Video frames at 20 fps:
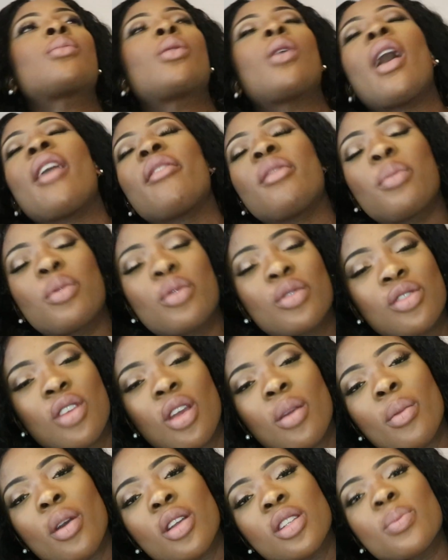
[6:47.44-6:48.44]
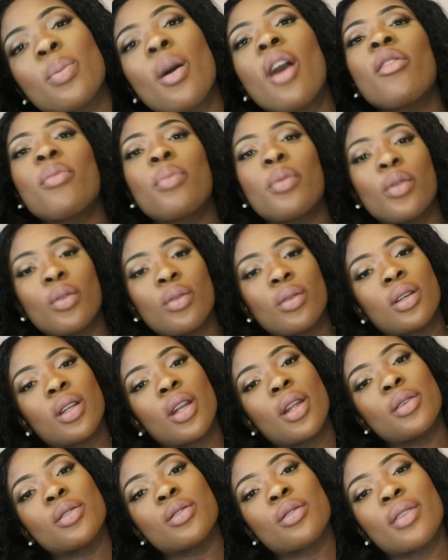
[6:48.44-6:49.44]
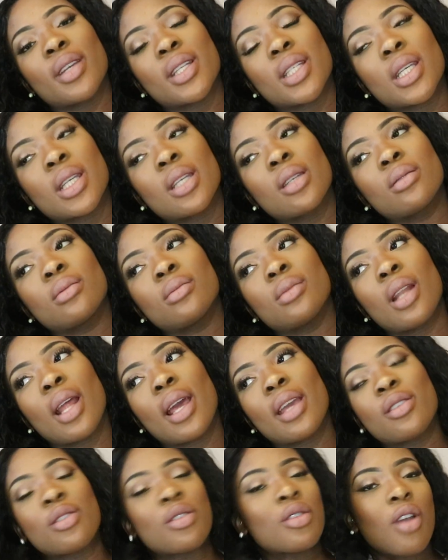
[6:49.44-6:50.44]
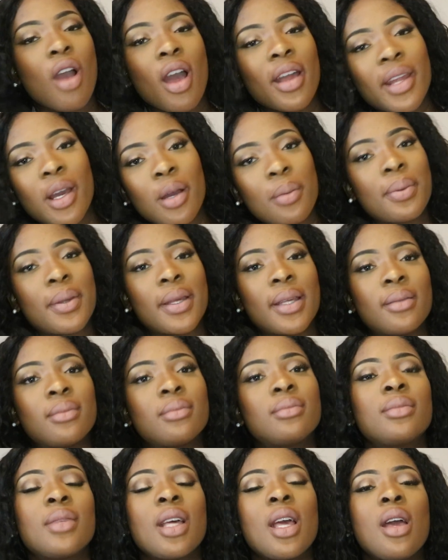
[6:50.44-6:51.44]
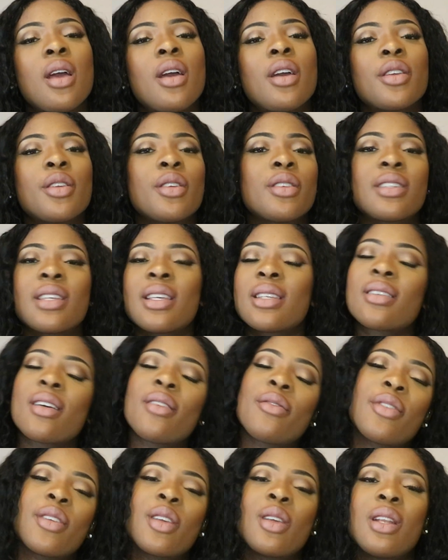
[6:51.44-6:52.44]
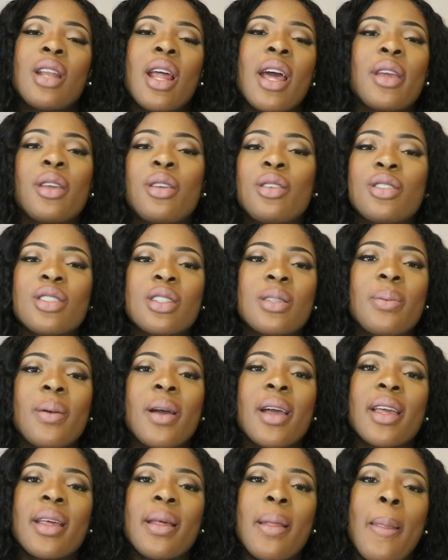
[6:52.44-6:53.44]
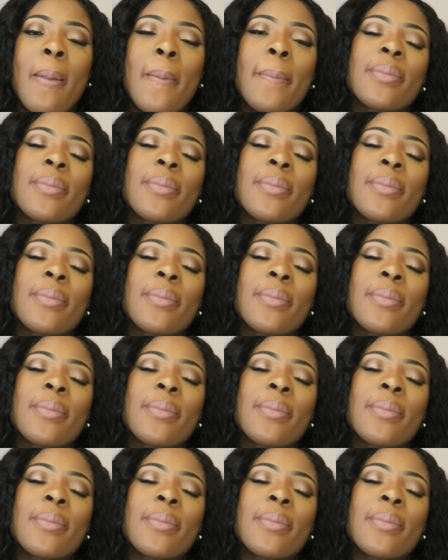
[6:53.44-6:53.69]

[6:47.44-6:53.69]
well, I haven't bought so much, but I've bought clothes already. Like, you can't help it. You see something you like, you just buy it.